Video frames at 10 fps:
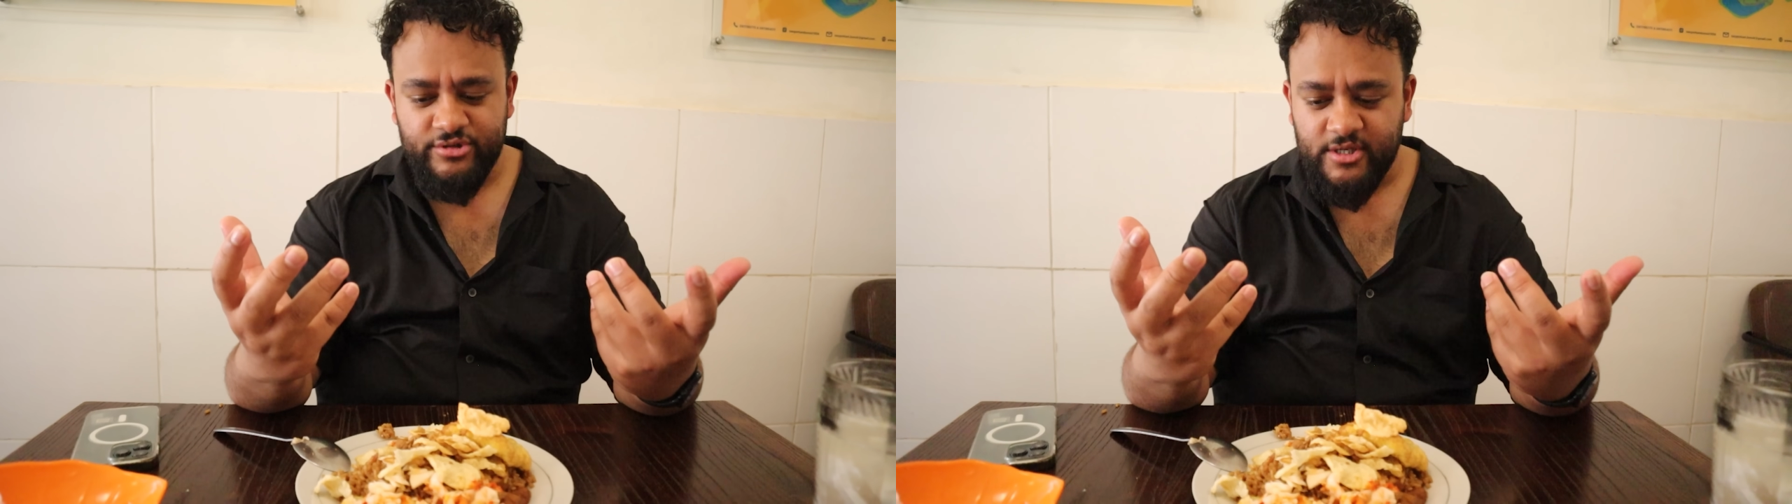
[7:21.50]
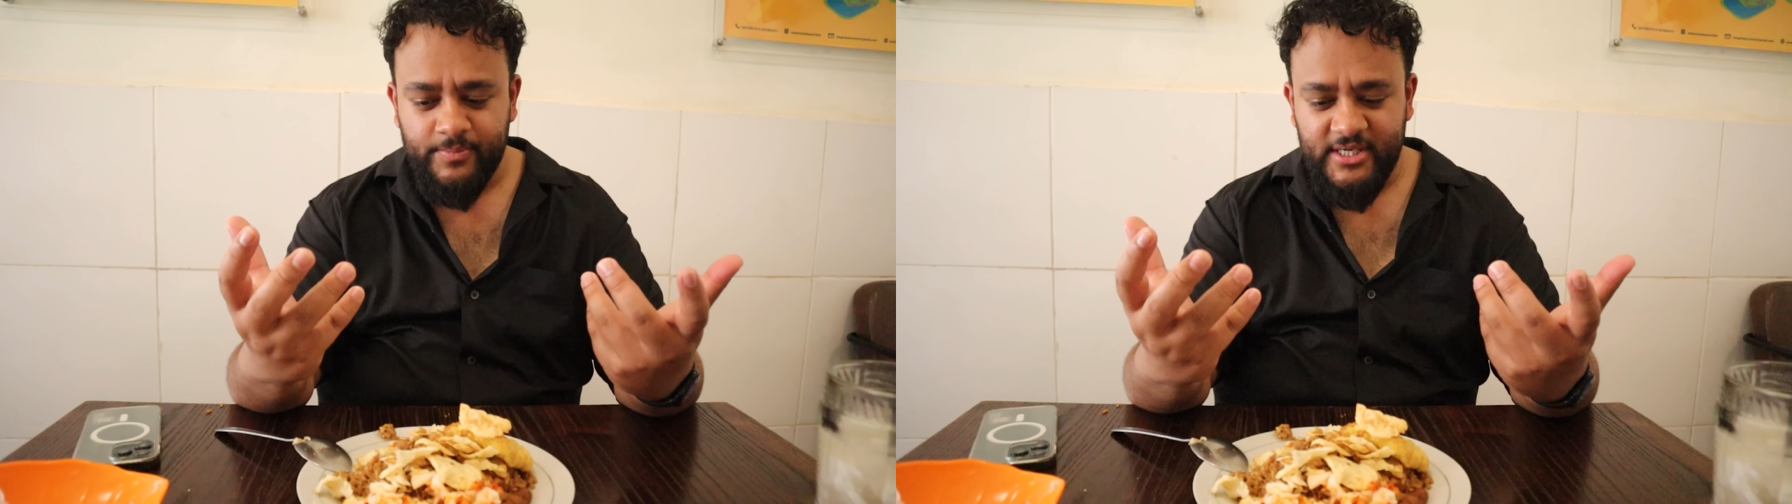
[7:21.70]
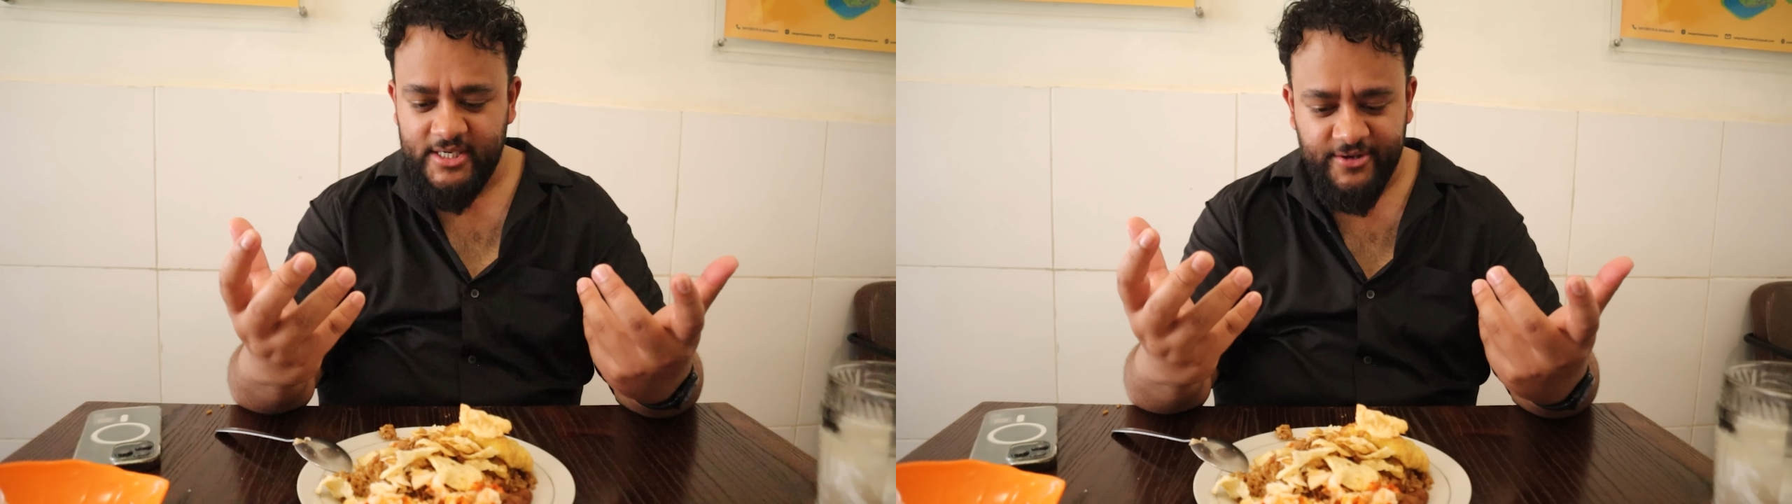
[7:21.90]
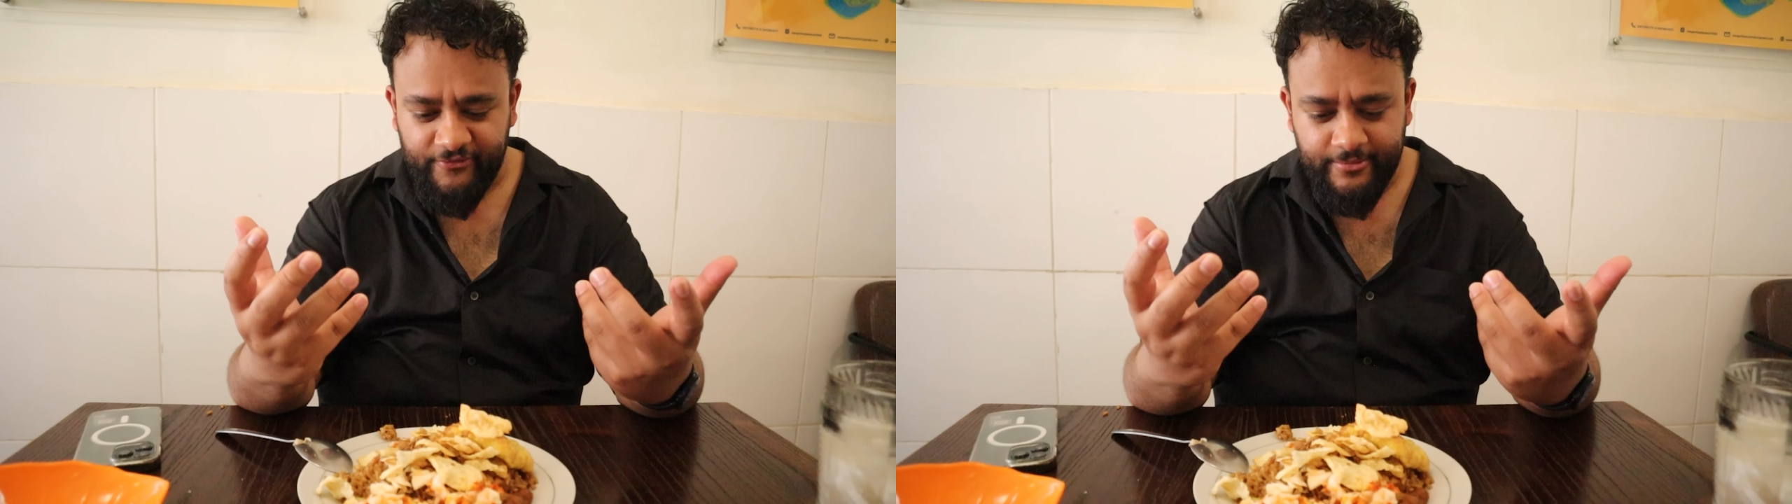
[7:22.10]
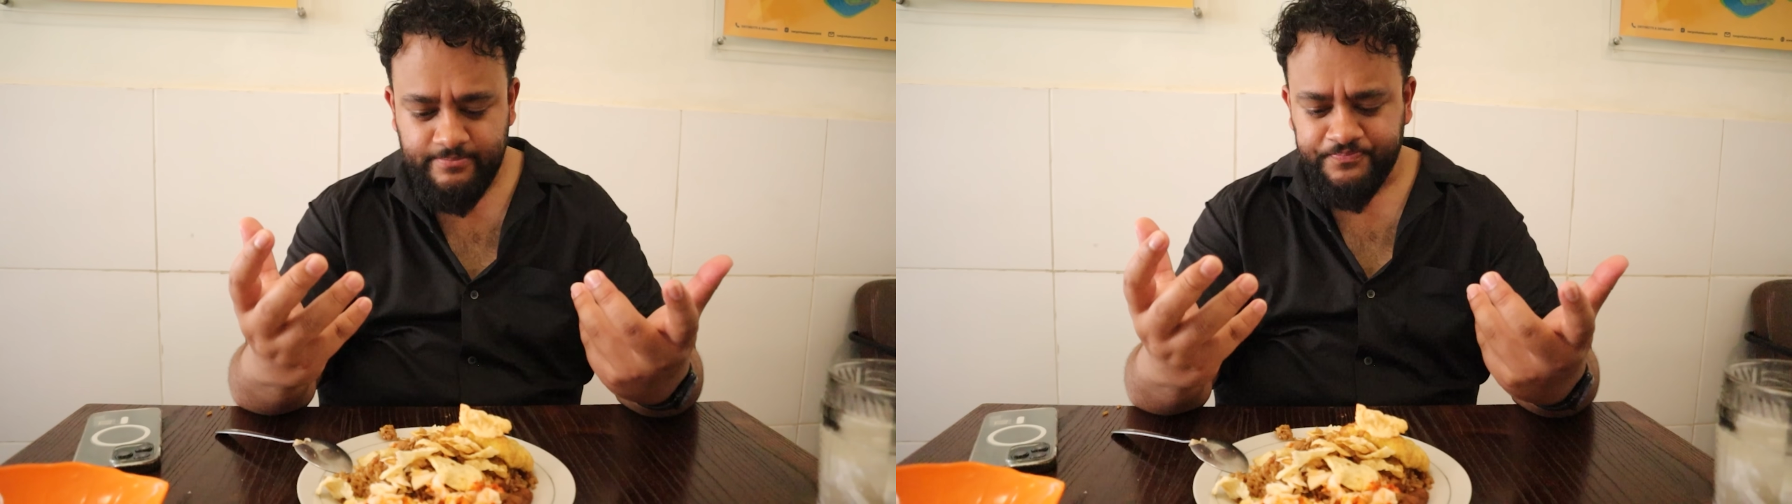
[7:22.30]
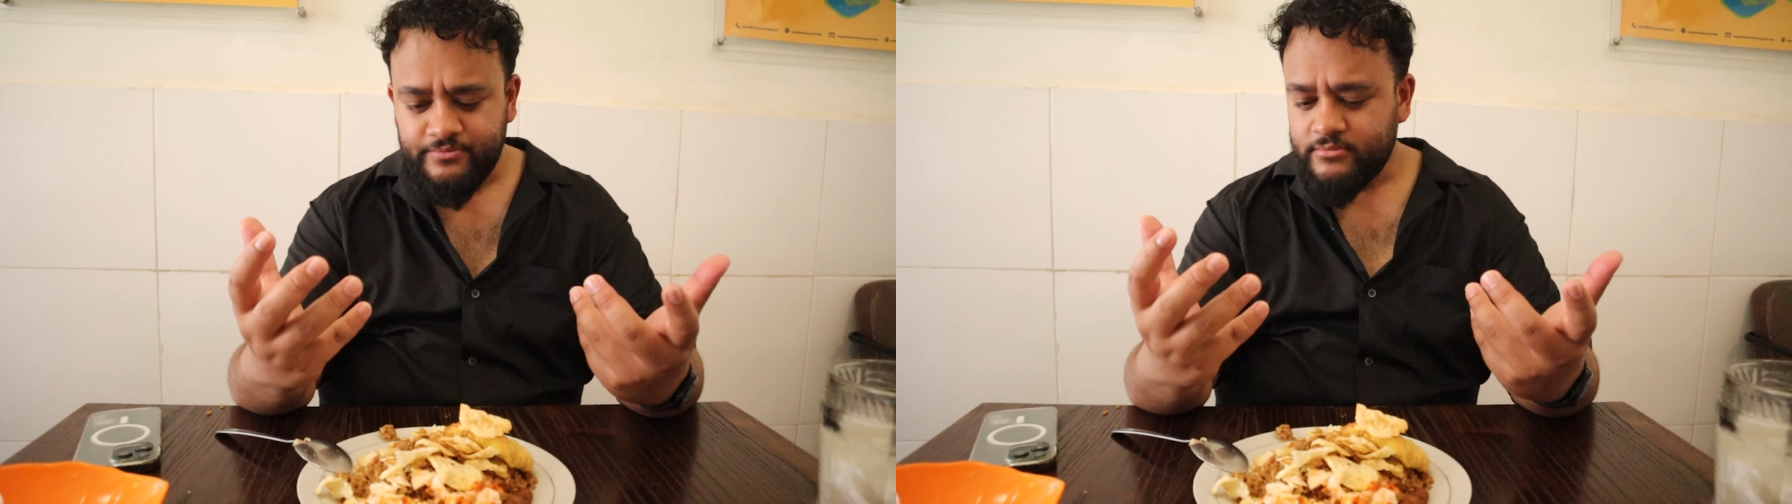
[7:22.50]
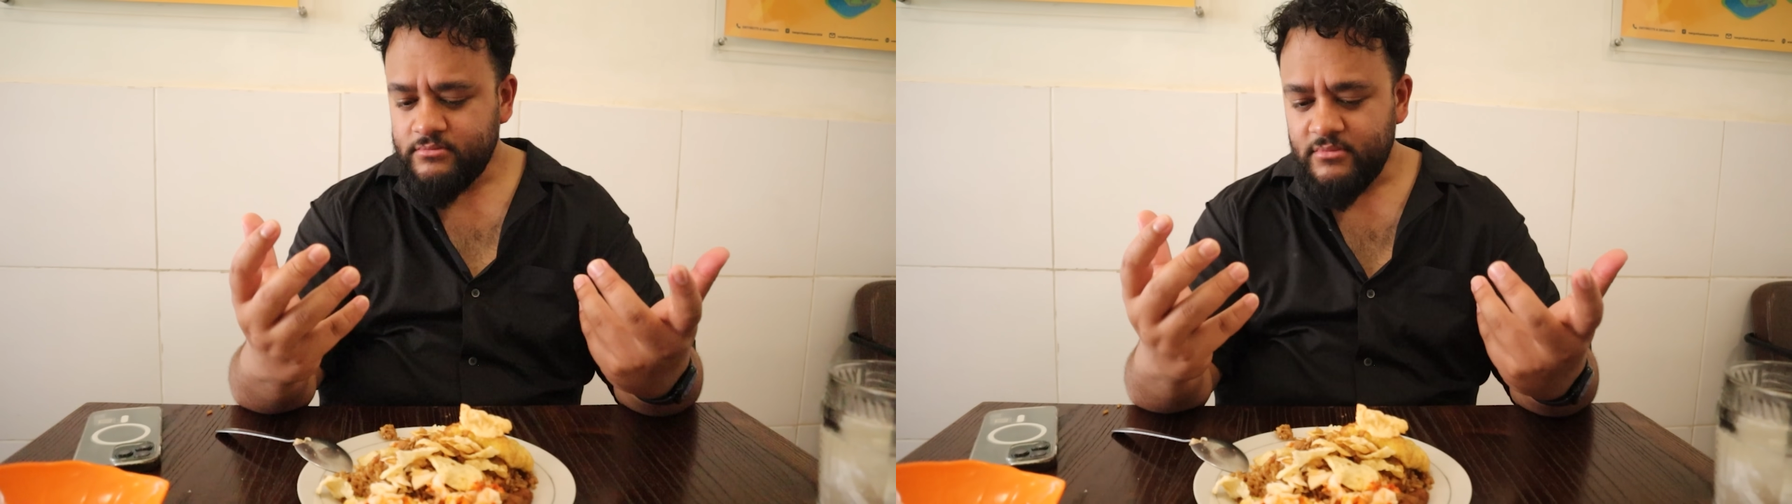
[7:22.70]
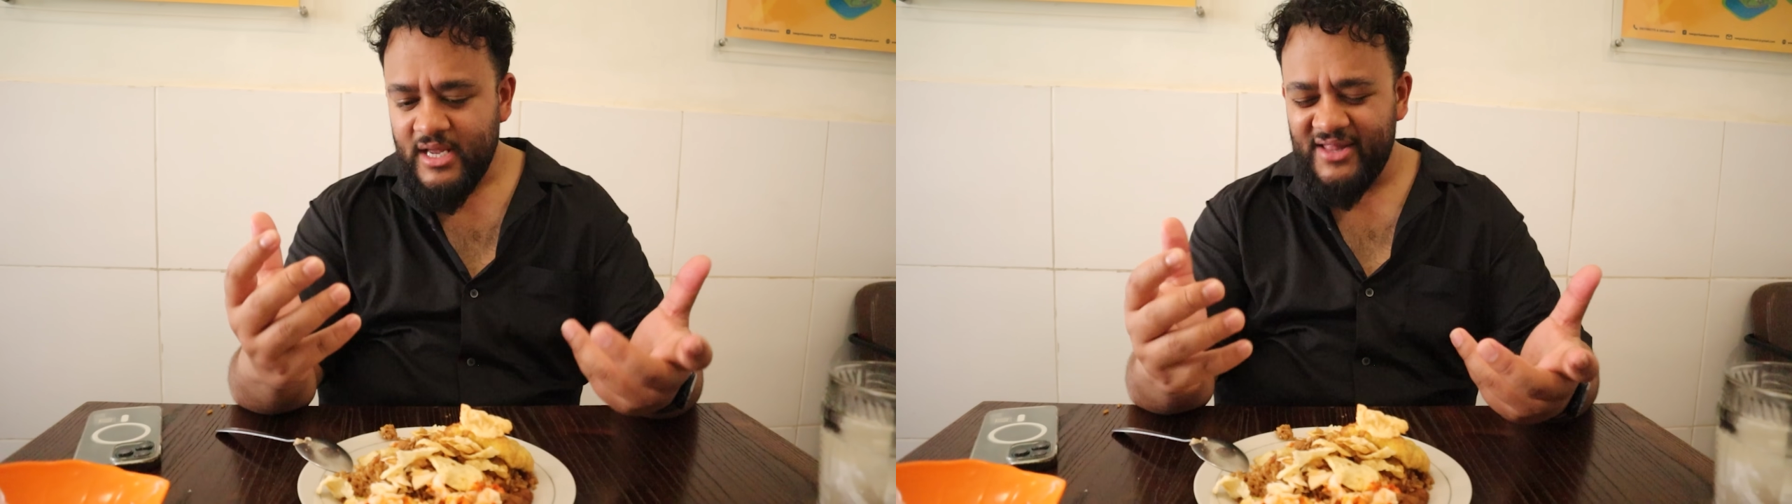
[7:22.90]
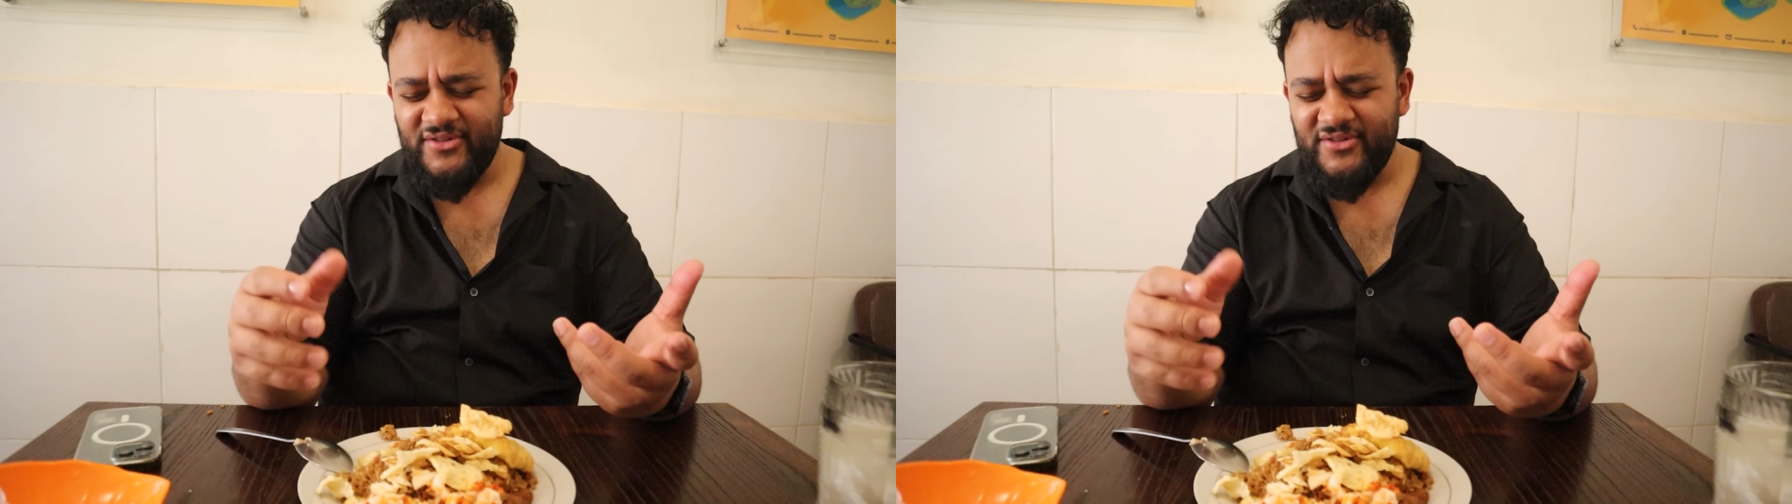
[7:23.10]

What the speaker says: is completely different and